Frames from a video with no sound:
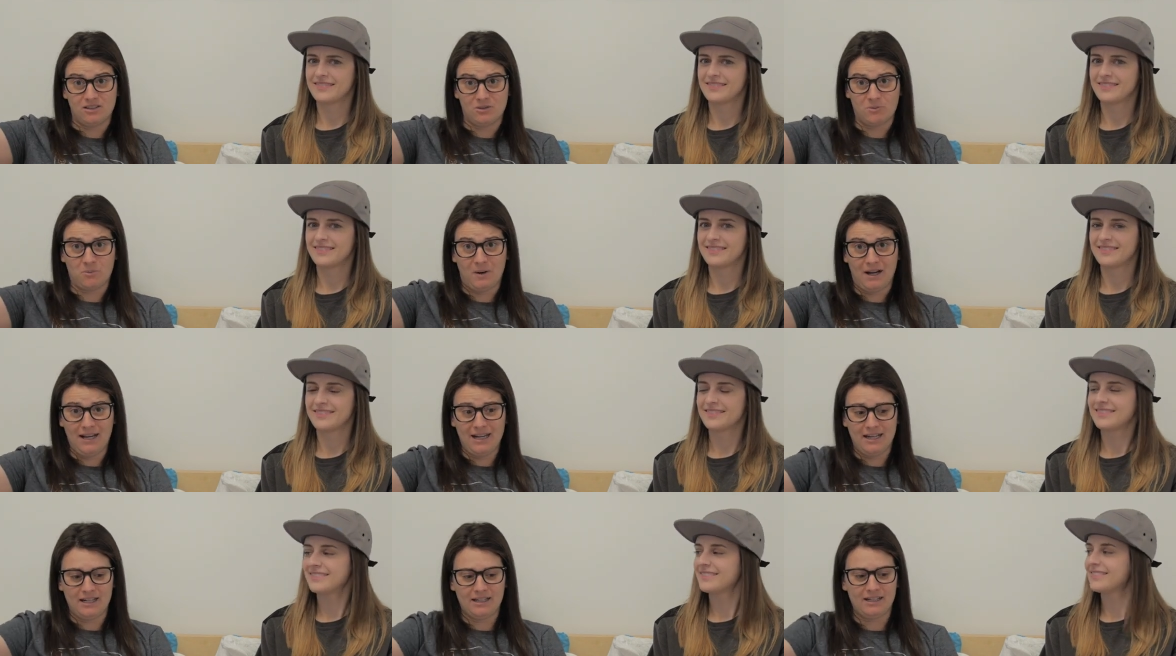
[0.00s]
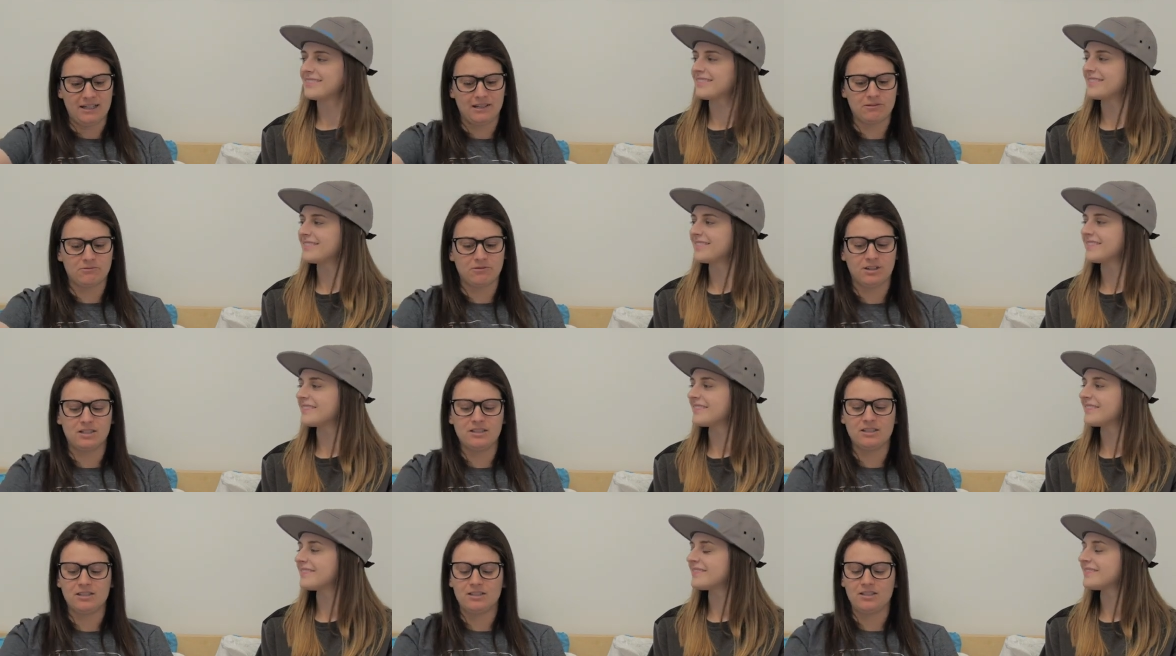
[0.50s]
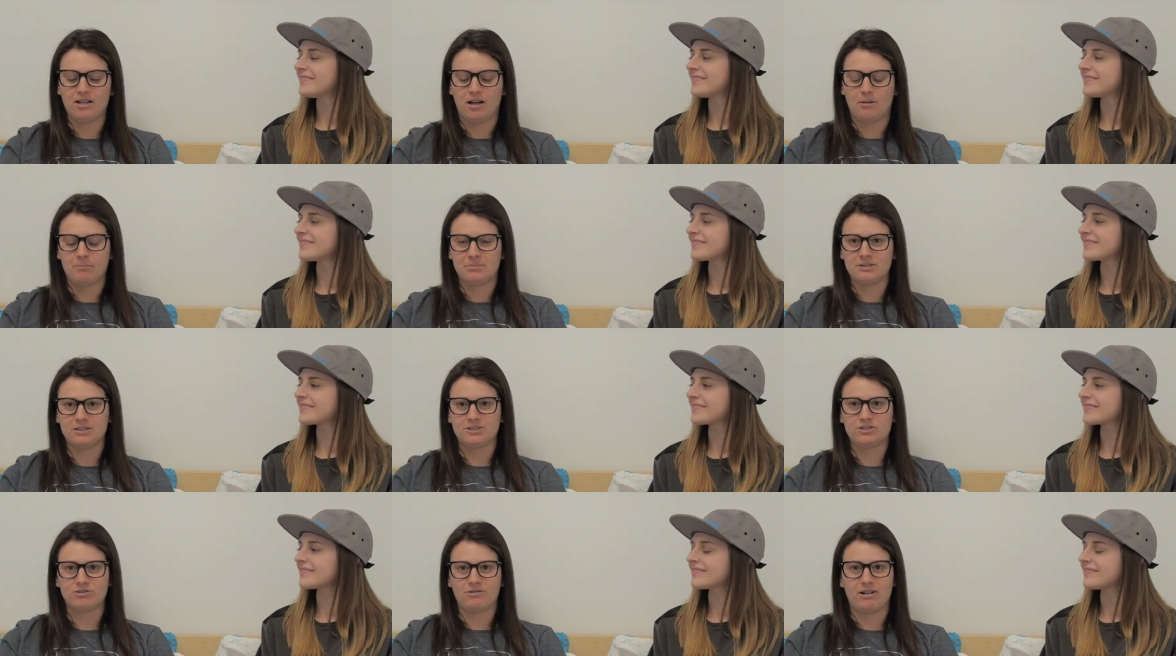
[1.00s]
Speaker 1: away. I run in the
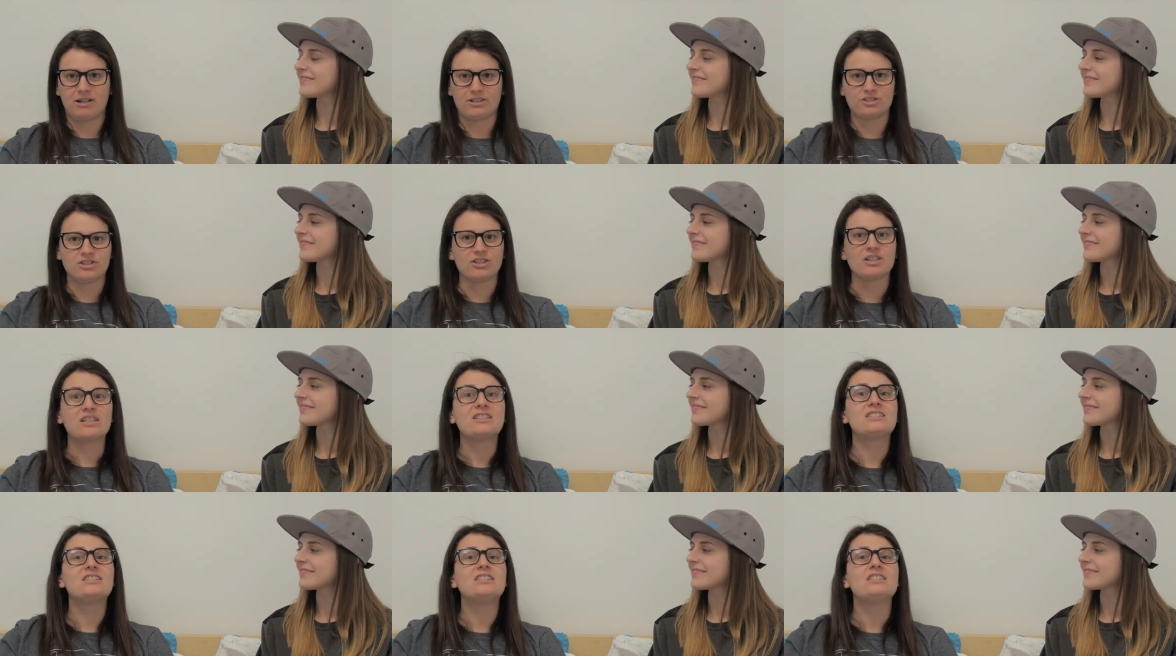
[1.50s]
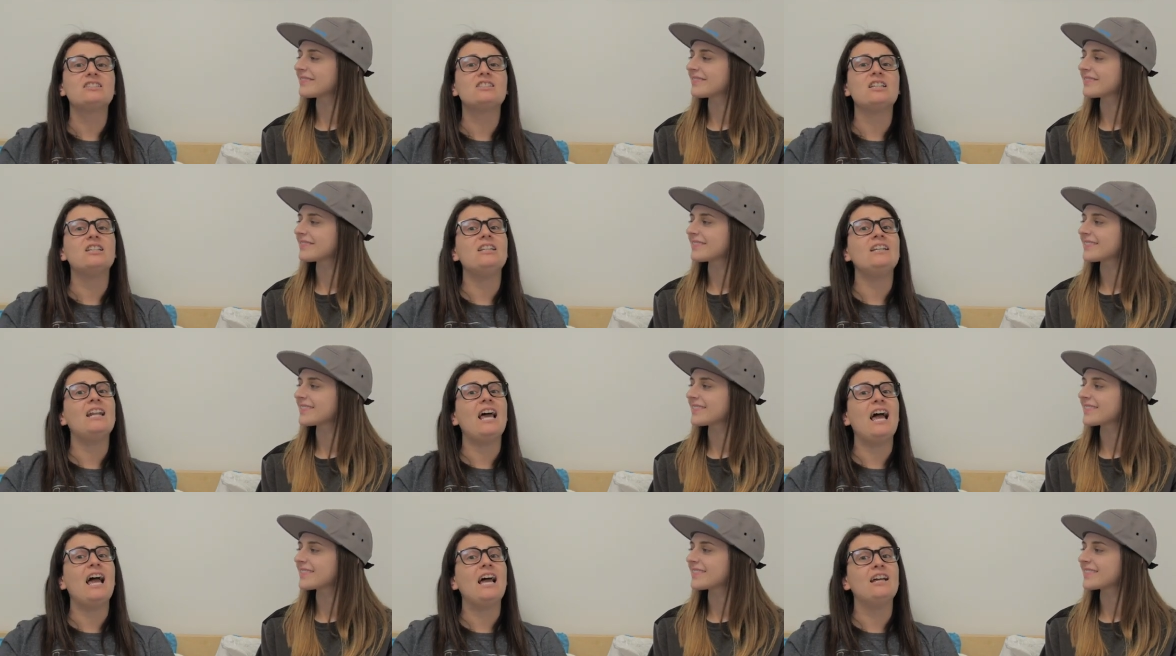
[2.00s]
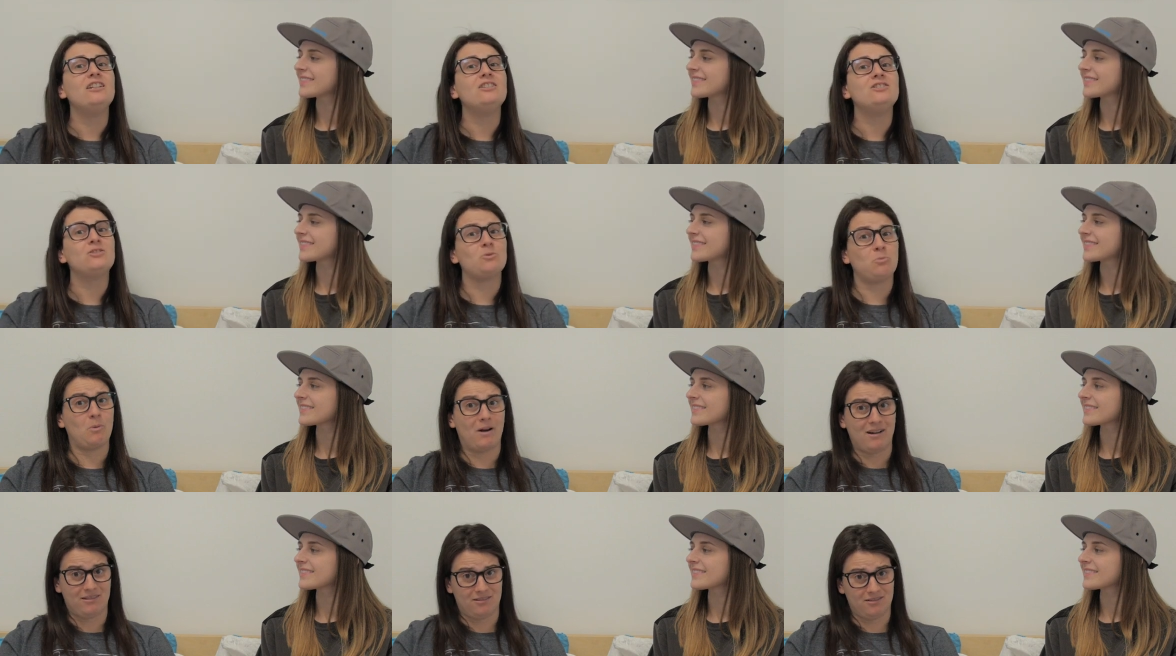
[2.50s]
opposite direction because it didn't
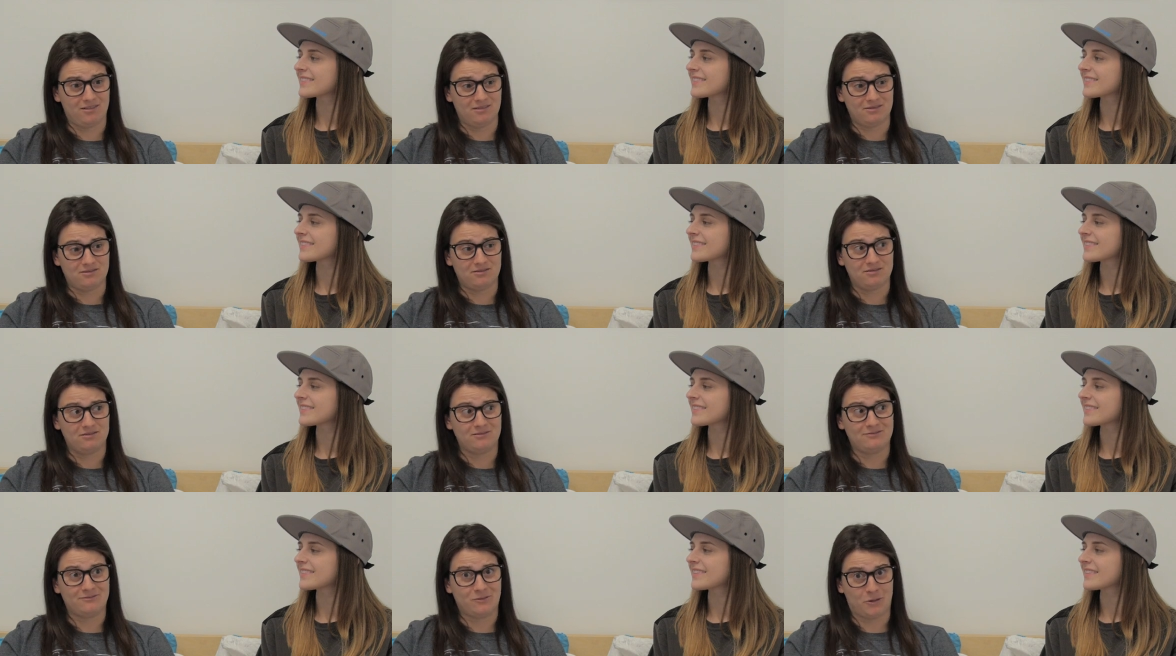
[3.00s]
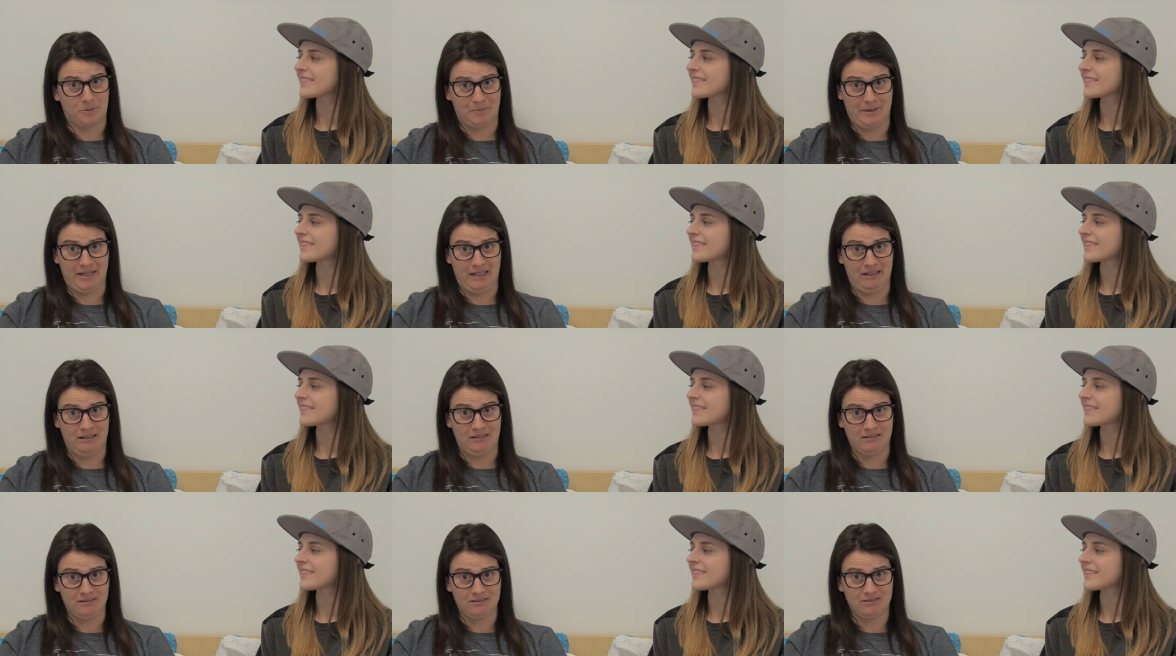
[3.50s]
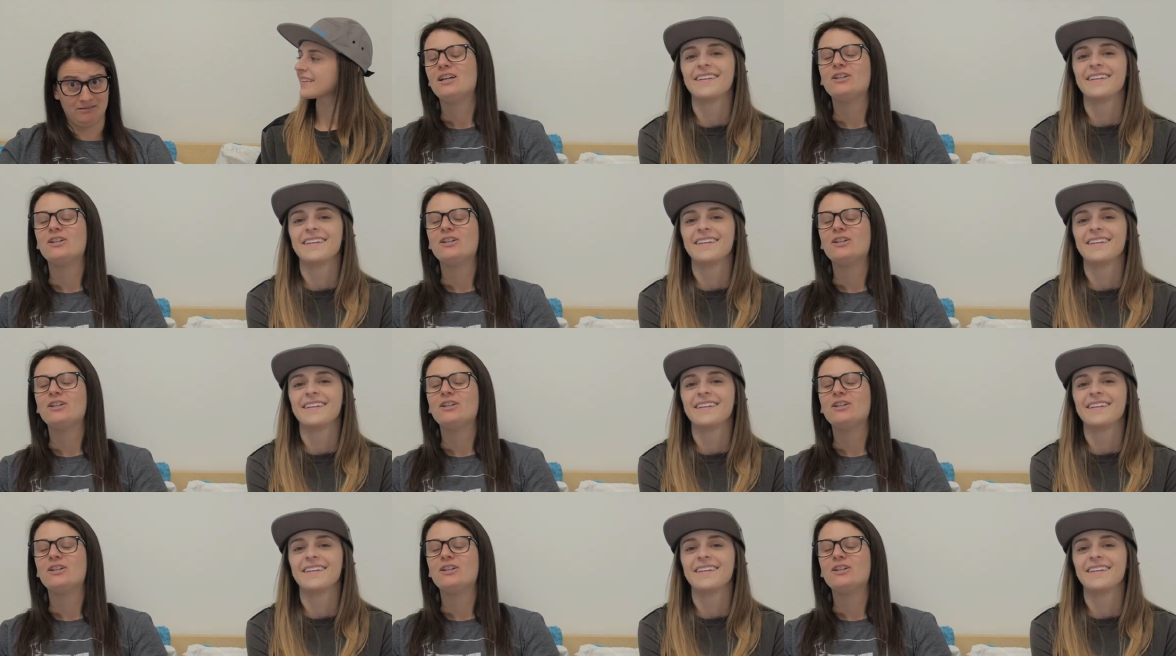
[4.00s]
end well for me.